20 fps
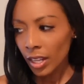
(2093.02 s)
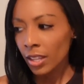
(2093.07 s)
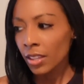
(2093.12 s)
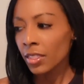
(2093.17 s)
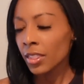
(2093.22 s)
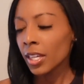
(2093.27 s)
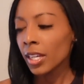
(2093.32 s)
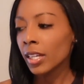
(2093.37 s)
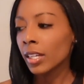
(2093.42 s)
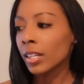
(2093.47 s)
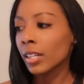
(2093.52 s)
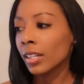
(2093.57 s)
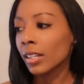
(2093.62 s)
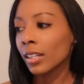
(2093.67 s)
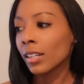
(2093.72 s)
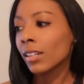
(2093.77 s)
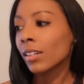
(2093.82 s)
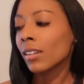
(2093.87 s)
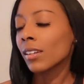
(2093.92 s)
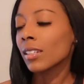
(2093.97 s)

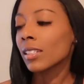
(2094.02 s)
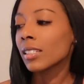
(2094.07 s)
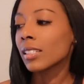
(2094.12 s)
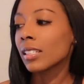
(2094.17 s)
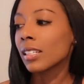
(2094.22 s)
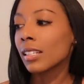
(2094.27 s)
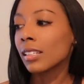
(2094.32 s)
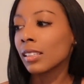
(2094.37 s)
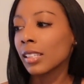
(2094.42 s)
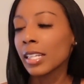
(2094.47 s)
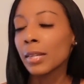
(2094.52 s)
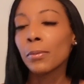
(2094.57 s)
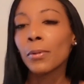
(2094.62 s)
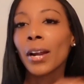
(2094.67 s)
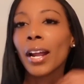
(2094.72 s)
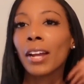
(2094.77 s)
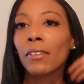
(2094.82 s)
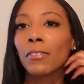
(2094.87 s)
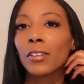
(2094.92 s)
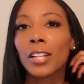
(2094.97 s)
The
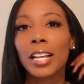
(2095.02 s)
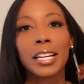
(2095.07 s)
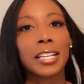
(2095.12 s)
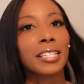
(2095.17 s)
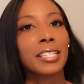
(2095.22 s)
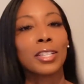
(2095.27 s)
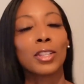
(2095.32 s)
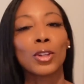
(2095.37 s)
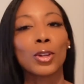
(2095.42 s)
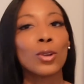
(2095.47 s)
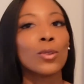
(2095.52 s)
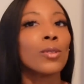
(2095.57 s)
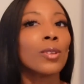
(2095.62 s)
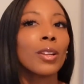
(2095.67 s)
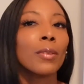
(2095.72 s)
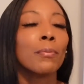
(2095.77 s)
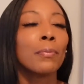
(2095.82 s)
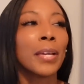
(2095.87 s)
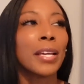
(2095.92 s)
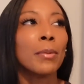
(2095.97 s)
Libre, I feel like, is a little
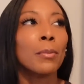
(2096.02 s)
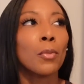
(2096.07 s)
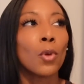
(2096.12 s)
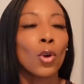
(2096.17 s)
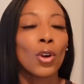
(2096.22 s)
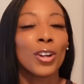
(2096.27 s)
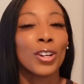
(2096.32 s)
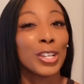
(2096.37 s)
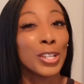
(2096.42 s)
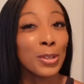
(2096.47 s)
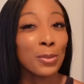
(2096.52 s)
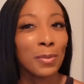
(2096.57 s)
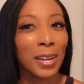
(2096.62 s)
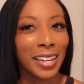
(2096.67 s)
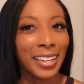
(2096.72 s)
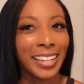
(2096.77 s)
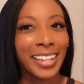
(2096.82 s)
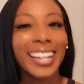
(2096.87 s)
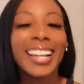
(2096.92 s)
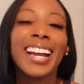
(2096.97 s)
bit more new
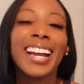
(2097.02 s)
money.